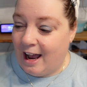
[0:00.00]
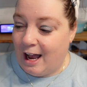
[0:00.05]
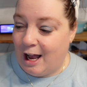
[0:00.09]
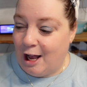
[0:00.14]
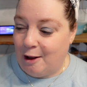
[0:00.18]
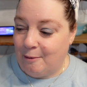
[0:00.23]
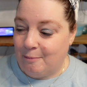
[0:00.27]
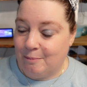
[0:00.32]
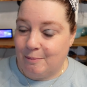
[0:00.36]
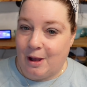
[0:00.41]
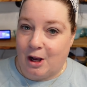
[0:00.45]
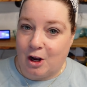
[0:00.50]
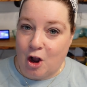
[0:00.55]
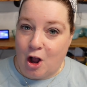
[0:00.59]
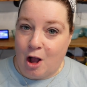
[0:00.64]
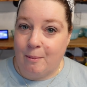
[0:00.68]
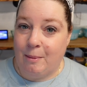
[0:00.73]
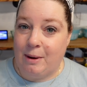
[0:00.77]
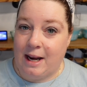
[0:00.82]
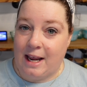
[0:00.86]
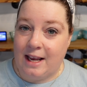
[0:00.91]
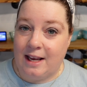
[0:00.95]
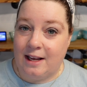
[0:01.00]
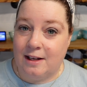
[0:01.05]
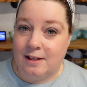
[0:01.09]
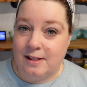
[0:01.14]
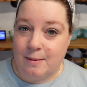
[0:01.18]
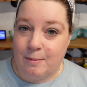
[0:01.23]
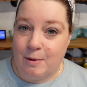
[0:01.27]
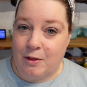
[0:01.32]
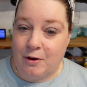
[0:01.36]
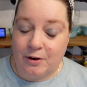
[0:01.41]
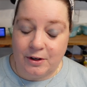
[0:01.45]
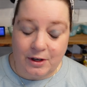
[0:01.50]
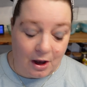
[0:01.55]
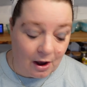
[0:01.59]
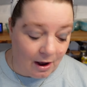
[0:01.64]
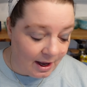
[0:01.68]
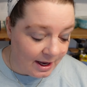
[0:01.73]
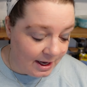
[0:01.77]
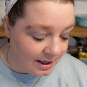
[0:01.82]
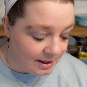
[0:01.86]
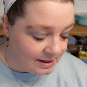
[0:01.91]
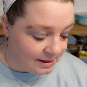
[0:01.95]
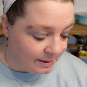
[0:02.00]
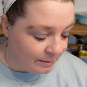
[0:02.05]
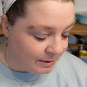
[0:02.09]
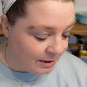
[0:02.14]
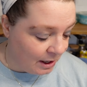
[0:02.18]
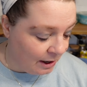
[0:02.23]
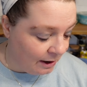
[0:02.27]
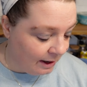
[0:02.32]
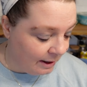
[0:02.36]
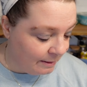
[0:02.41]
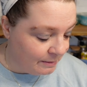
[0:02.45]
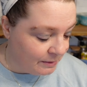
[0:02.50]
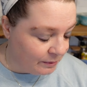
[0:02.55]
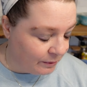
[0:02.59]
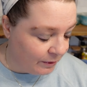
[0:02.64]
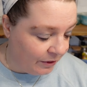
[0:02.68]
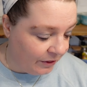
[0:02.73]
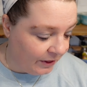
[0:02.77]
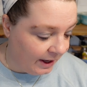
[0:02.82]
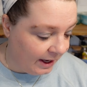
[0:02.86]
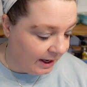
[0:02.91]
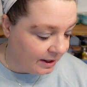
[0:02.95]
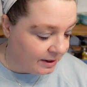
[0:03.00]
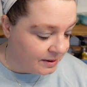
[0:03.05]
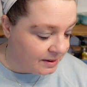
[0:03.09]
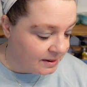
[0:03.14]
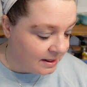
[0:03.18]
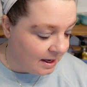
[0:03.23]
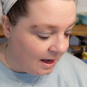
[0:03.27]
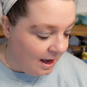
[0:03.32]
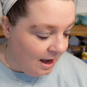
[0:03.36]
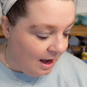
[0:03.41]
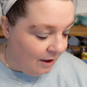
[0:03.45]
um, accommodate some of their diet sometimes with things.